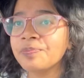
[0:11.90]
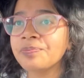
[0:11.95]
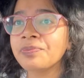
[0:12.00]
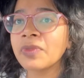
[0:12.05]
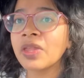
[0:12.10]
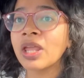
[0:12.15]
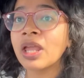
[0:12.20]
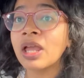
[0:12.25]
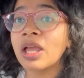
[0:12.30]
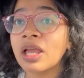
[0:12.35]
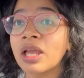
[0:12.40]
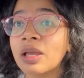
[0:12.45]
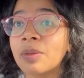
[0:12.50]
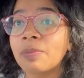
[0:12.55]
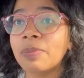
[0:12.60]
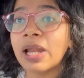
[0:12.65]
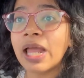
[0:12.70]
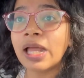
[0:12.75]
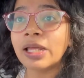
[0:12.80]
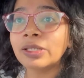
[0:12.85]
So
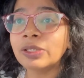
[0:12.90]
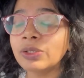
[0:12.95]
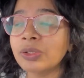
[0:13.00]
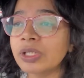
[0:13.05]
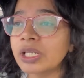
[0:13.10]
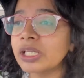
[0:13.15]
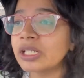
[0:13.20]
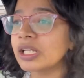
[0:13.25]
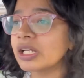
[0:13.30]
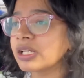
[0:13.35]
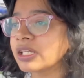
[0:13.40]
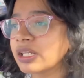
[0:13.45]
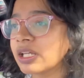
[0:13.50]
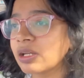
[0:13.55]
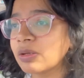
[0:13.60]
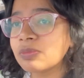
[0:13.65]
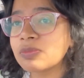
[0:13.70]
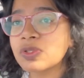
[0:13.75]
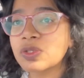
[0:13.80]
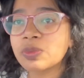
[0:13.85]
how you should
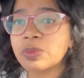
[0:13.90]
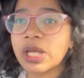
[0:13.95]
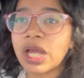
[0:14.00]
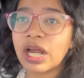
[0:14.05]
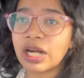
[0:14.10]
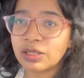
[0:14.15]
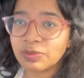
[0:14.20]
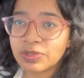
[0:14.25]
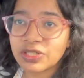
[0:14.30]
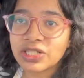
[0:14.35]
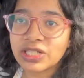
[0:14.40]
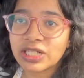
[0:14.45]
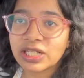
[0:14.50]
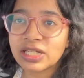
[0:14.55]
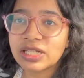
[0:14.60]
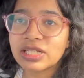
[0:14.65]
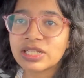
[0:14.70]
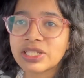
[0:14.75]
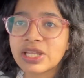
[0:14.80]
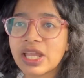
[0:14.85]
choose the
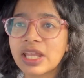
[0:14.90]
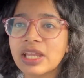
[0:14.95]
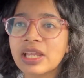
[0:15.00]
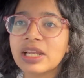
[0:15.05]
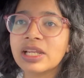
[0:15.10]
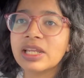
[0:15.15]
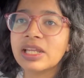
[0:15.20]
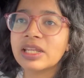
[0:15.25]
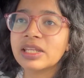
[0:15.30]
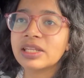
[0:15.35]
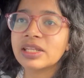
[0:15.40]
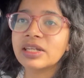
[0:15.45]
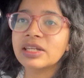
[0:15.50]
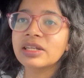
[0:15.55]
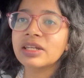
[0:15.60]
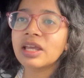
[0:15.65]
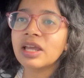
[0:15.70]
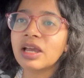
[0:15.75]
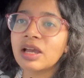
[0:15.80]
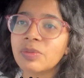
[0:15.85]
right car
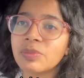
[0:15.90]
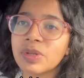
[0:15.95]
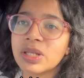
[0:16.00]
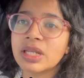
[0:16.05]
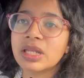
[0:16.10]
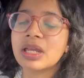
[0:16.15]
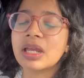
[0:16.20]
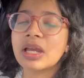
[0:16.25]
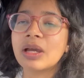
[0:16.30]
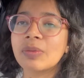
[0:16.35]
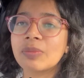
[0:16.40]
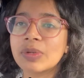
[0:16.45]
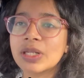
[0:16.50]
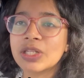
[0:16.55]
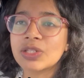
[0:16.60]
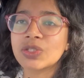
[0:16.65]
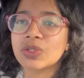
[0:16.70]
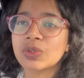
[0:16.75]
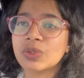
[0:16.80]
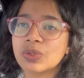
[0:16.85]
rental company?
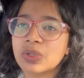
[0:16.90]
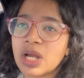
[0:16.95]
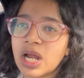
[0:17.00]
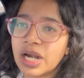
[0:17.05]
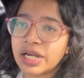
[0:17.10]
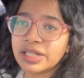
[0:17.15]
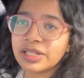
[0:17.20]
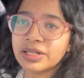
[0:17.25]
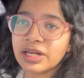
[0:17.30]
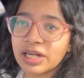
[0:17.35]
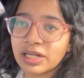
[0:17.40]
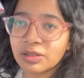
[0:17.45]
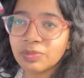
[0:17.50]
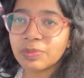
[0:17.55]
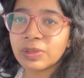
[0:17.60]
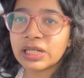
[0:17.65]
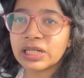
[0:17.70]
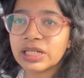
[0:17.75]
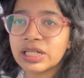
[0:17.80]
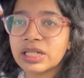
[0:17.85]
So
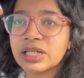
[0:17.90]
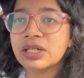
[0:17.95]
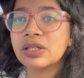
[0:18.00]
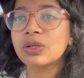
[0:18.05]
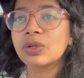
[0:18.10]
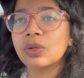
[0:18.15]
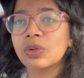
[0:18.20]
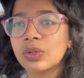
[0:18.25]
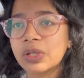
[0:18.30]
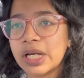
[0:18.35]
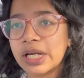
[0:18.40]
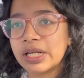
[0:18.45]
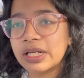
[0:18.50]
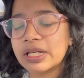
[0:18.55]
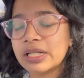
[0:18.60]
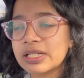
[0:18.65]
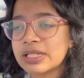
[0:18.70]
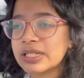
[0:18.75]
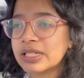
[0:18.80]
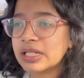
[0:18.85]
first of all, New
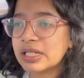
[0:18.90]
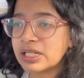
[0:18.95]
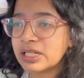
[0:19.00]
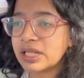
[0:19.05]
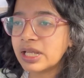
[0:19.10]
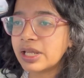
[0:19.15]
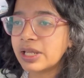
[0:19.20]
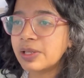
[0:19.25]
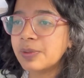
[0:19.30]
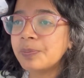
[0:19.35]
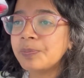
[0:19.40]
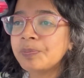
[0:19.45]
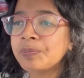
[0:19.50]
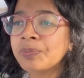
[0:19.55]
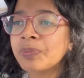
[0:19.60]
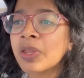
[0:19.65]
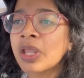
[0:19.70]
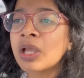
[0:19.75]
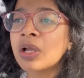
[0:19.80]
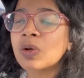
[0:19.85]
Zealand has a lot of
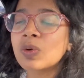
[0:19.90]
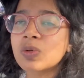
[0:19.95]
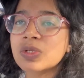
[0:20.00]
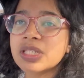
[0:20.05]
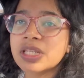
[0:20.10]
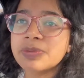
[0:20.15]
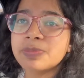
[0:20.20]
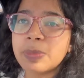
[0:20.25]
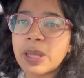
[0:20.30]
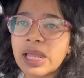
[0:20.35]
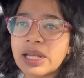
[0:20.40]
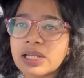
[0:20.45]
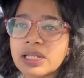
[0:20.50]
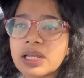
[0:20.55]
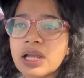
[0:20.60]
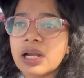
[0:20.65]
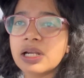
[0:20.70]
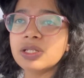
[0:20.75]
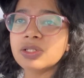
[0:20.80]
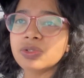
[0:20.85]
options from
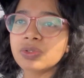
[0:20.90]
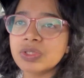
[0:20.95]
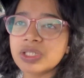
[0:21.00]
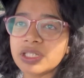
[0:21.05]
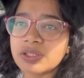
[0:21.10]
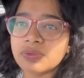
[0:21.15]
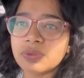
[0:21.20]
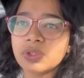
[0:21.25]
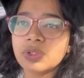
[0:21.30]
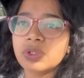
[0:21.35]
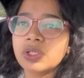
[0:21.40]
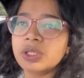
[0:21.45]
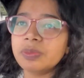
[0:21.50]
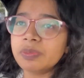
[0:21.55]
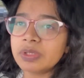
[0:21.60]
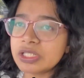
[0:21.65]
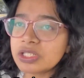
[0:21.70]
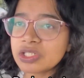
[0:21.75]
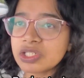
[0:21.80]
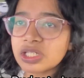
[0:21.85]
global brands like
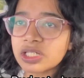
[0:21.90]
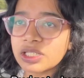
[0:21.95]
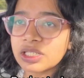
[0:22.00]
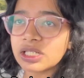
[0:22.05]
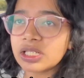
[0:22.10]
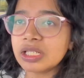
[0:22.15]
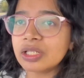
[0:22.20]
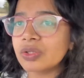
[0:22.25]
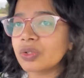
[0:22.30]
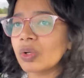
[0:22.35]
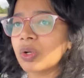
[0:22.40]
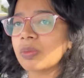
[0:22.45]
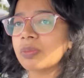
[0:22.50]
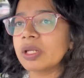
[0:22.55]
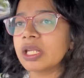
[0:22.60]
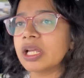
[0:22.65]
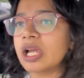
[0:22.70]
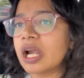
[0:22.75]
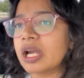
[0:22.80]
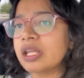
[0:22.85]
Hertz, Avis,
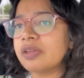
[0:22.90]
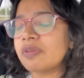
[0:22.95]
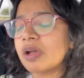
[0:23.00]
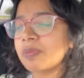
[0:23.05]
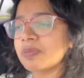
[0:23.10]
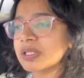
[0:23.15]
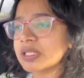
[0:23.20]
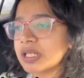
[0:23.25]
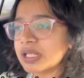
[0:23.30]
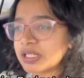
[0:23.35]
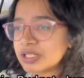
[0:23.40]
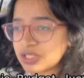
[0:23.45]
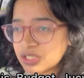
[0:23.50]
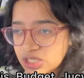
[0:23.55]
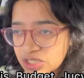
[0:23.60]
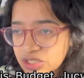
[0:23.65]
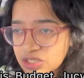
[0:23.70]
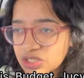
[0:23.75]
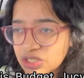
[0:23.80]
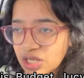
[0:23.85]
Budget to
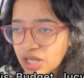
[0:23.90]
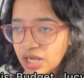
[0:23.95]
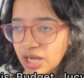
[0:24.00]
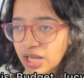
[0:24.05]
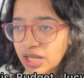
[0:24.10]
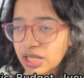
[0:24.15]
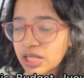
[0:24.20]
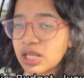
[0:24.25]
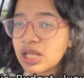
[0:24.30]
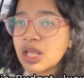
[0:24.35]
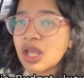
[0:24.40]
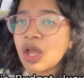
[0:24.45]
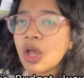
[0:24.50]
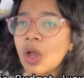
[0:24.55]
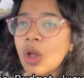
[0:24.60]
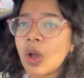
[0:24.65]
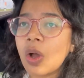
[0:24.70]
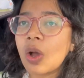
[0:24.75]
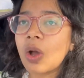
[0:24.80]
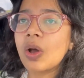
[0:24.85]
local companies
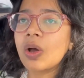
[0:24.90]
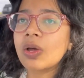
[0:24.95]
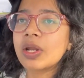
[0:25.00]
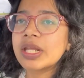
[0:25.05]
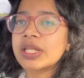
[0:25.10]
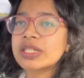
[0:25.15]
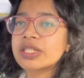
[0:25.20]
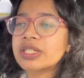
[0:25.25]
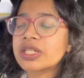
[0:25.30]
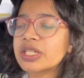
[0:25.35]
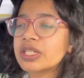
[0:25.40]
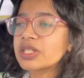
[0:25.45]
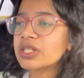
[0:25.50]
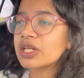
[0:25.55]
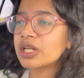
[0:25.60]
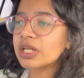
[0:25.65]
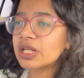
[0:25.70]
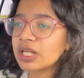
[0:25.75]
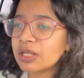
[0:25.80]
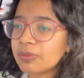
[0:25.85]
like Jucy
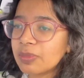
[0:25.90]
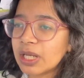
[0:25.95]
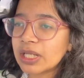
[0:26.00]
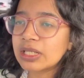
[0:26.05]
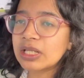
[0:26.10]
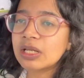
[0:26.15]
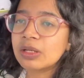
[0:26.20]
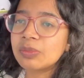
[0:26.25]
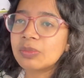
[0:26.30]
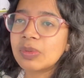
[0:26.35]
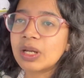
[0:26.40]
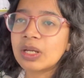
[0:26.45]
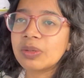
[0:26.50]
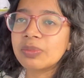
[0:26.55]
and Apex.